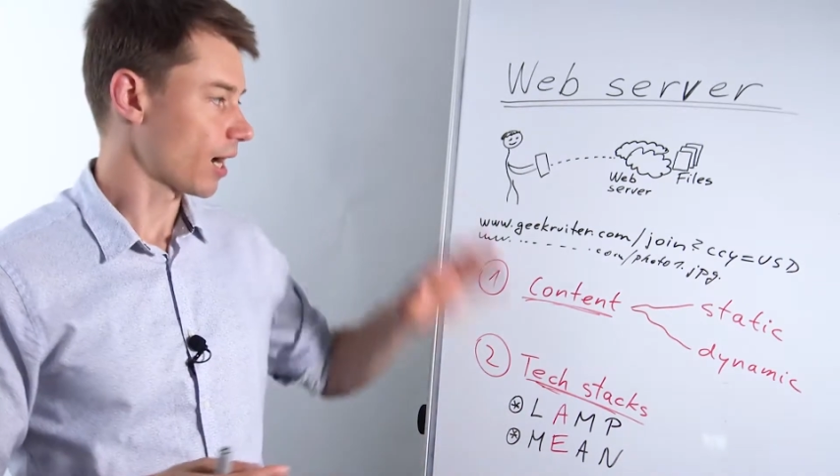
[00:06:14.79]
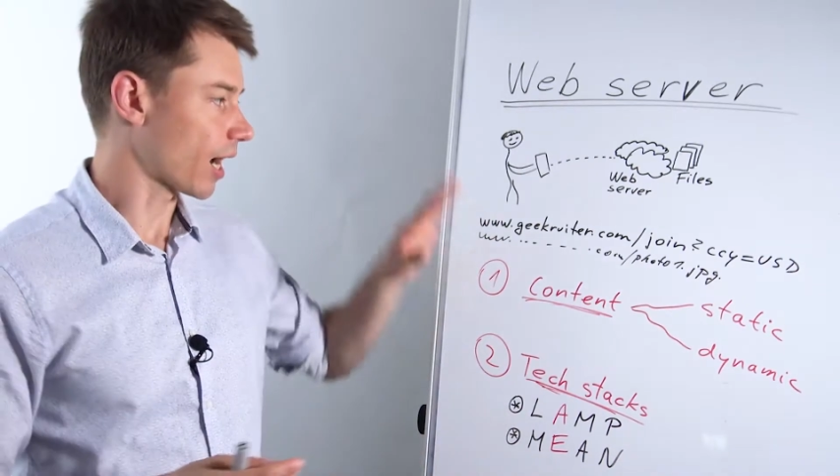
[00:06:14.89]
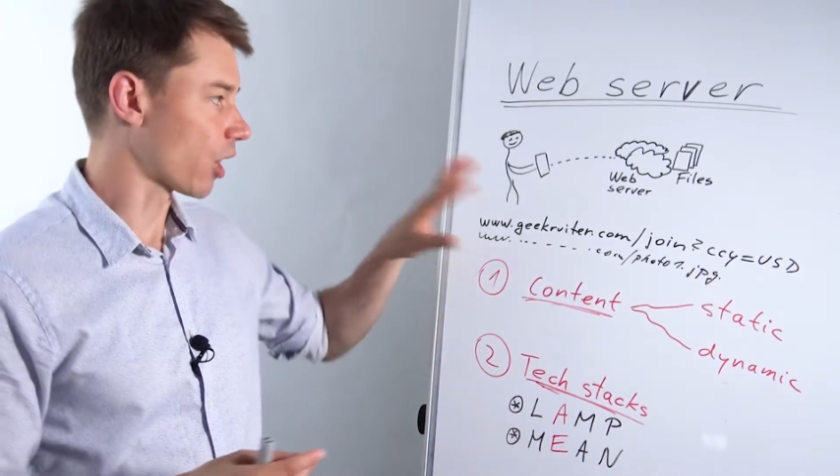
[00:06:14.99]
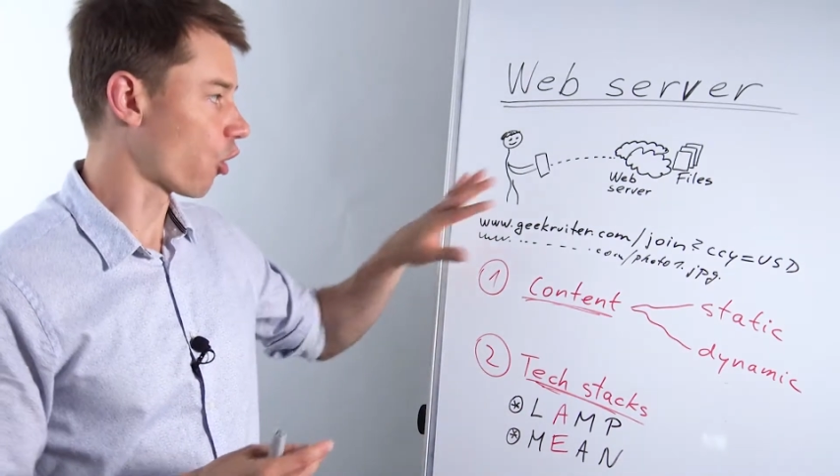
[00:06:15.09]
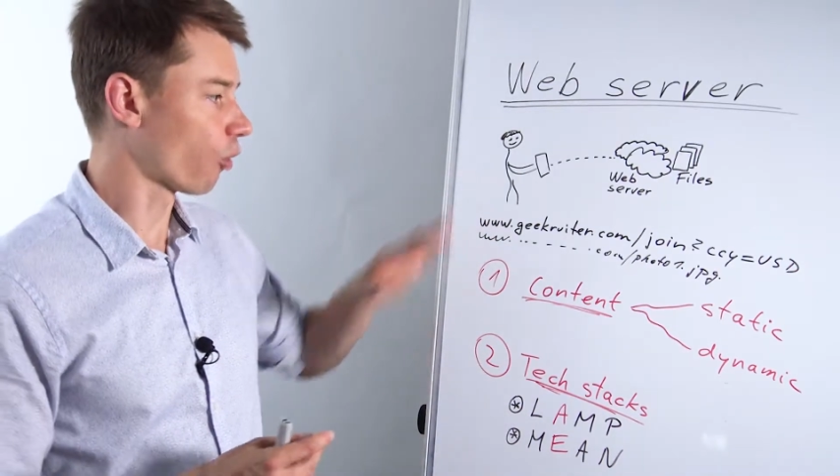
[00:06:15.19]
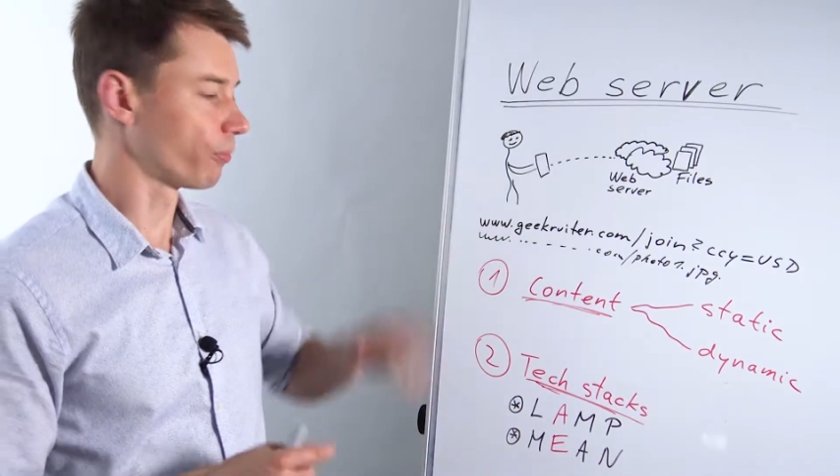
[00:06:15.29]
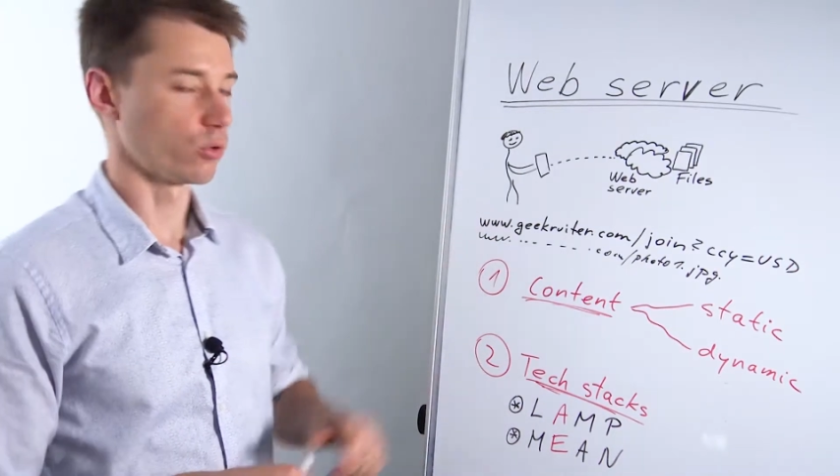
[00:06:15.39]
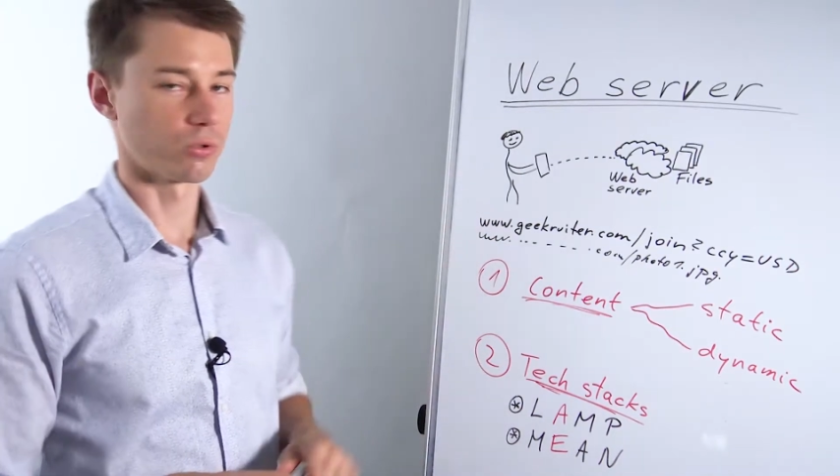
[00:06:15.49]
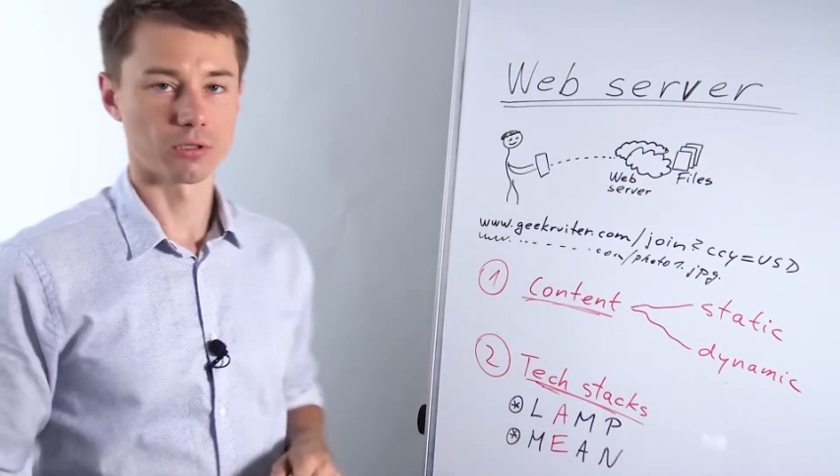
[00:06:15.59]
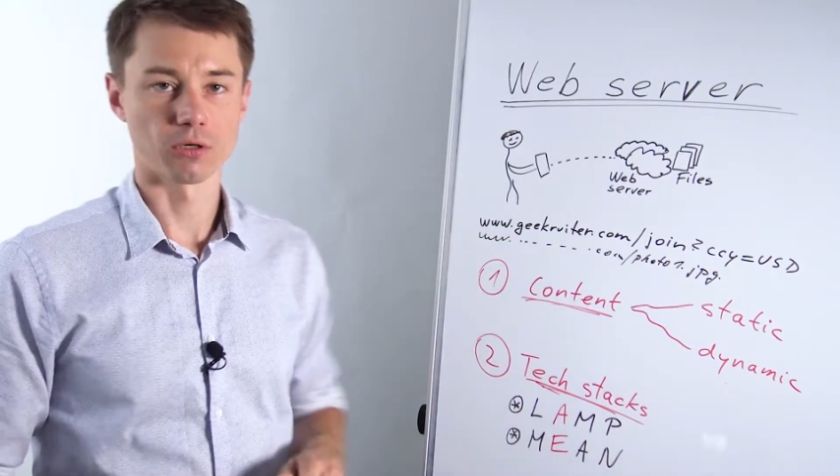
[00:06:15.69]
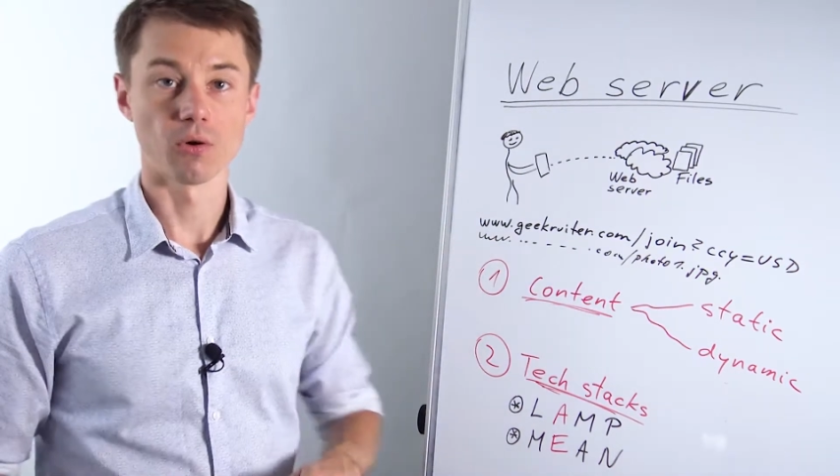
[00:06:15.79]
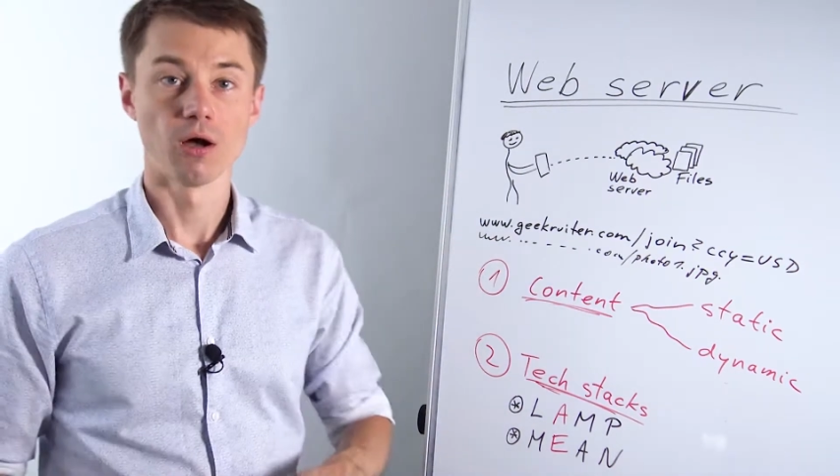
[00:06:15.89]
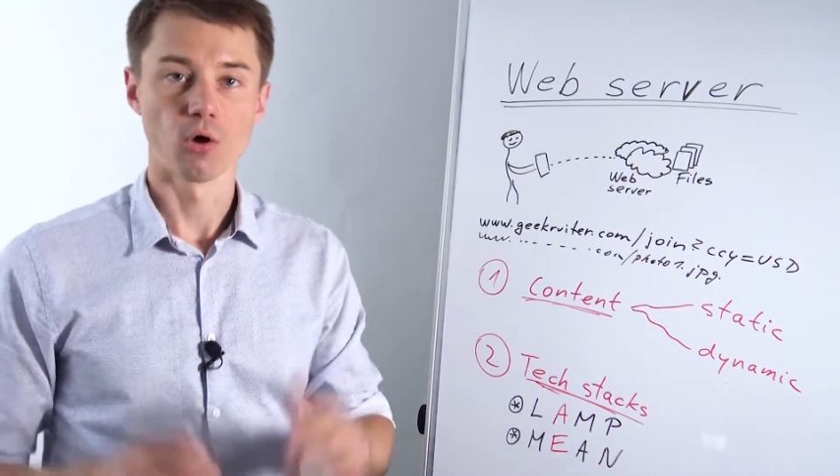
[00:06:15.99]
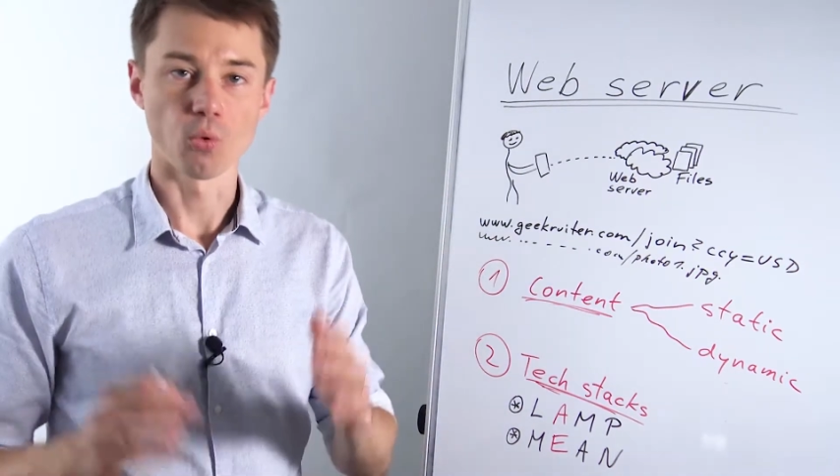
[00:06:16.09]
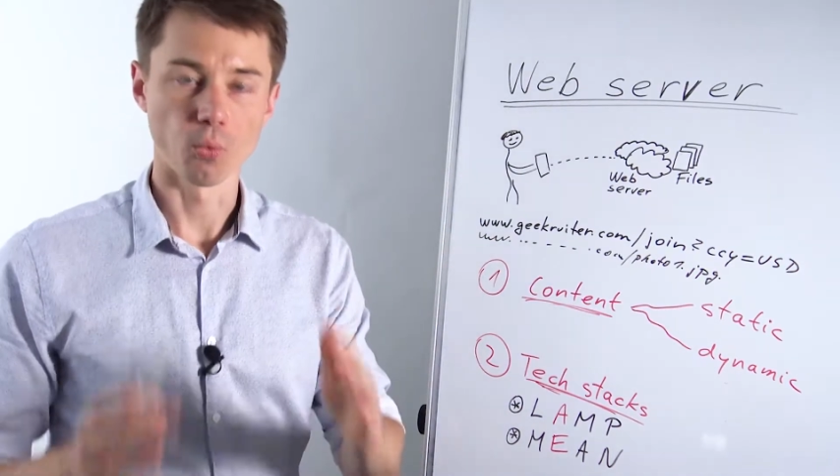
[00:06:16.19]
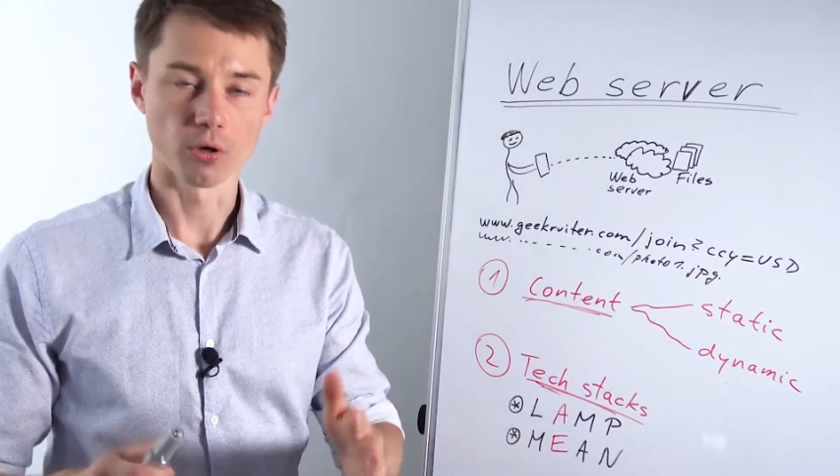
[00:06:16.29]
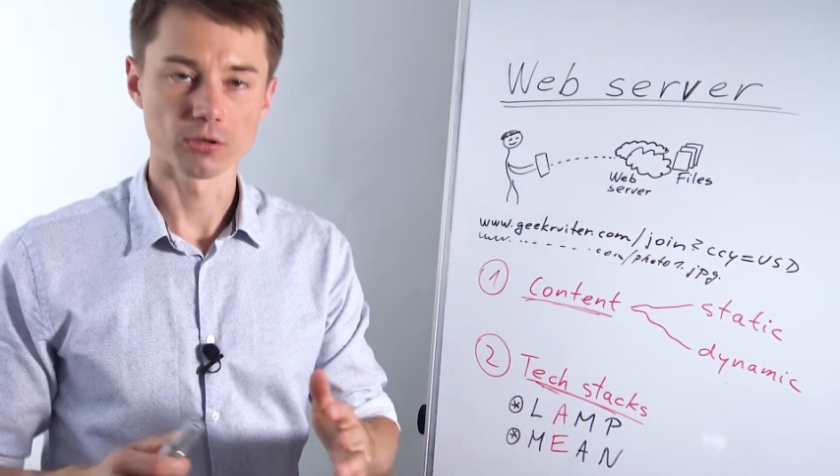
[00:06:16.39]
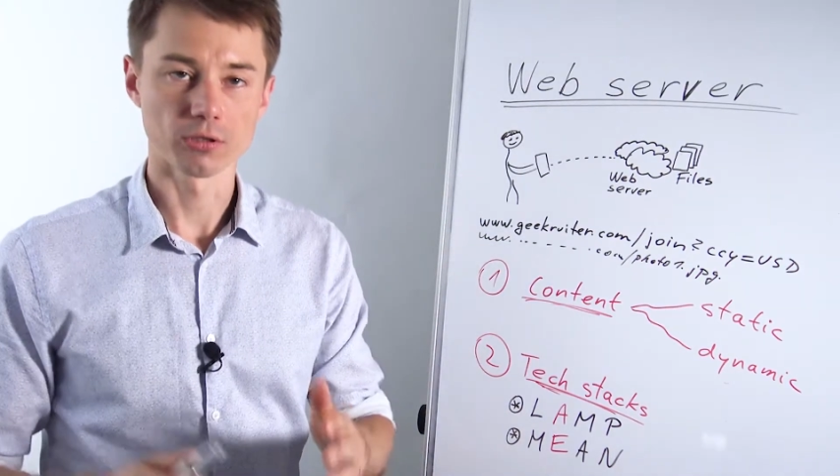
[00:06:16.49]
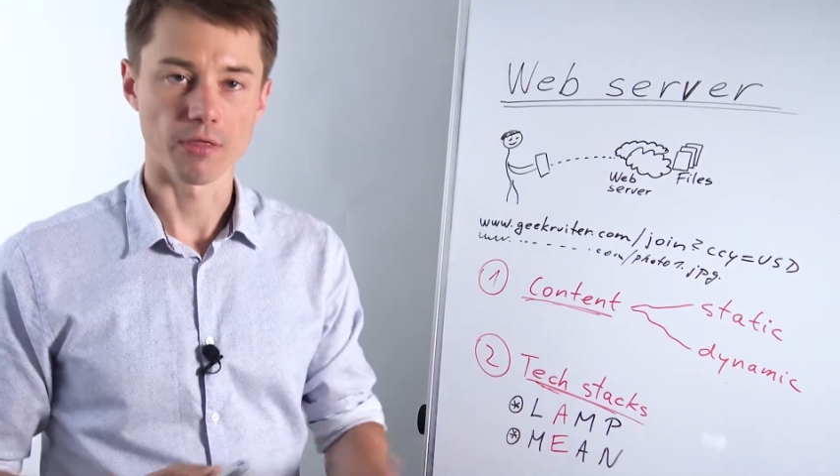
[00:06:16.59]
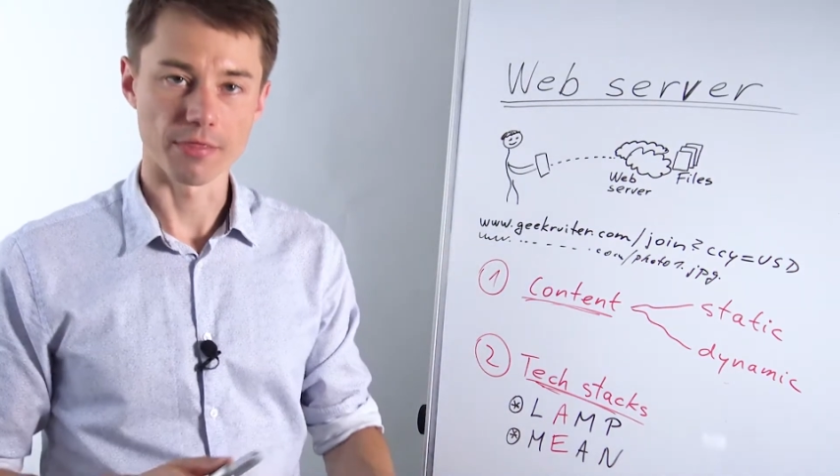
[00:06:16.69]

I hope you will know what